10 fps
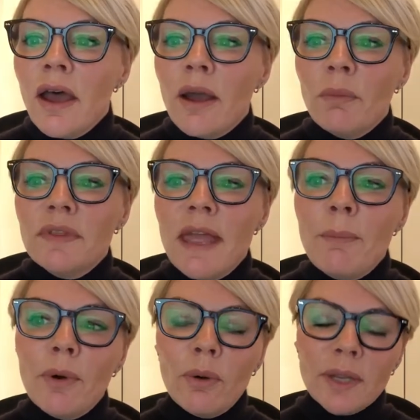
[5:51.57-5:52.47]
um, with
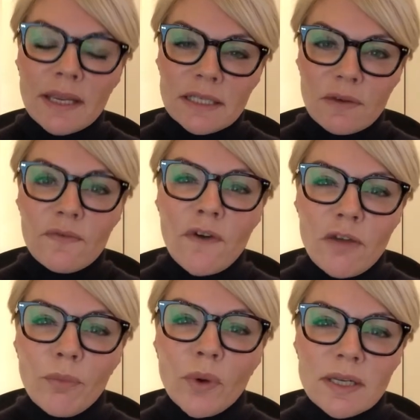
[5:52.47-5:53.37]
net borrowing hitting
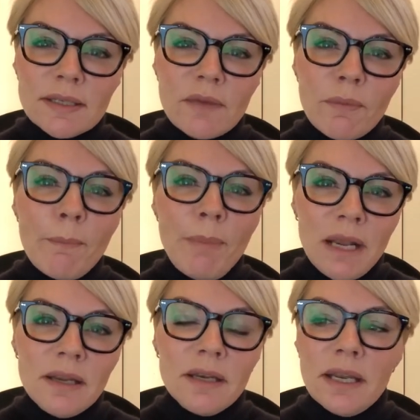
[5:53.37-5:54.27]
5.7
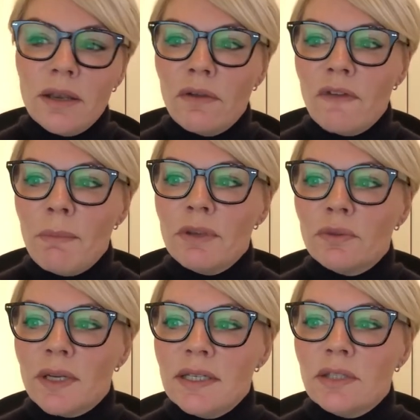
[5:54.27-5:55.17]
billion in november
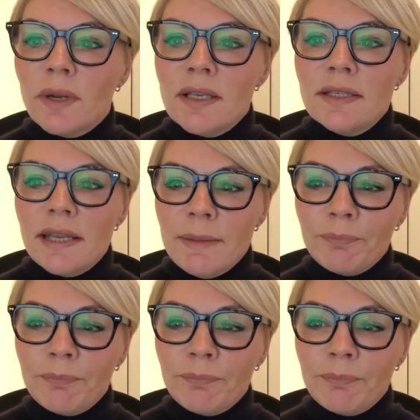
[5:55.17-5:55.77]
2020